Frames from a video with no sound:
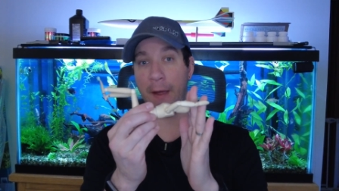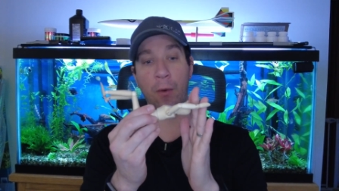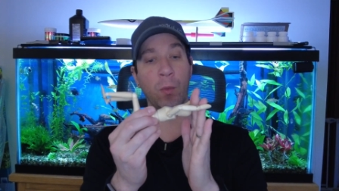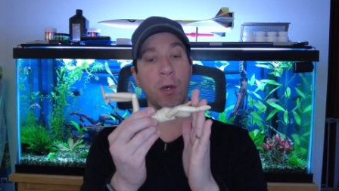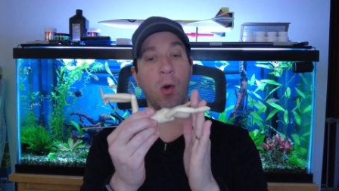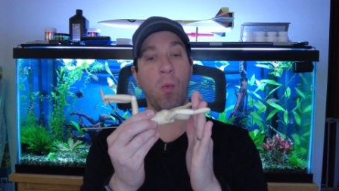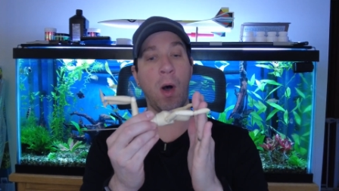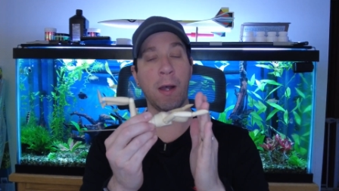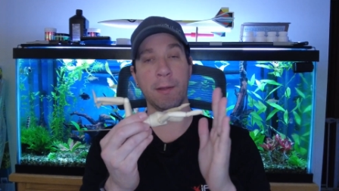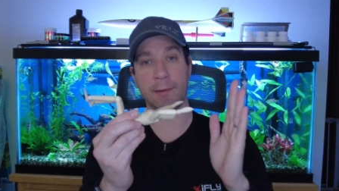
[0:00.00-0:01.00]
and we don't
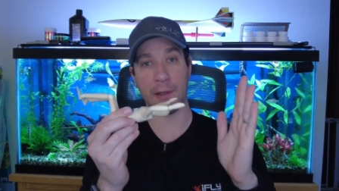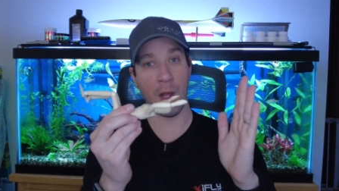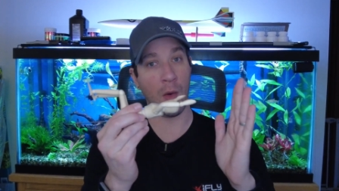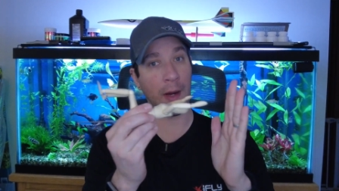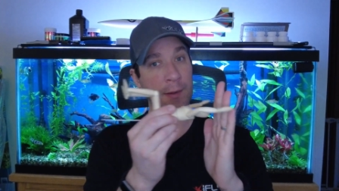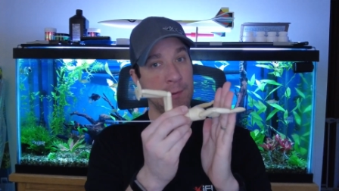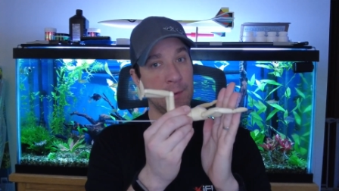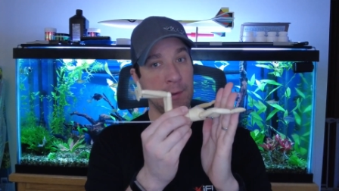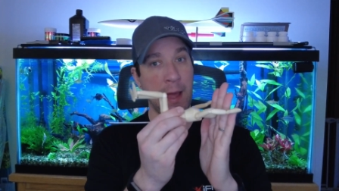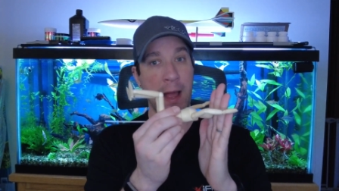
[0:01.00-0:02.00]
want it to go into
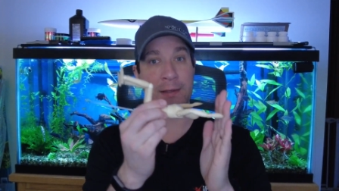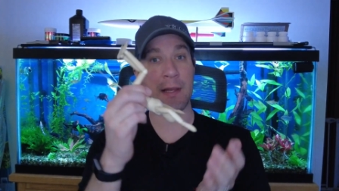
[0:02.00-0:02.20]
the glass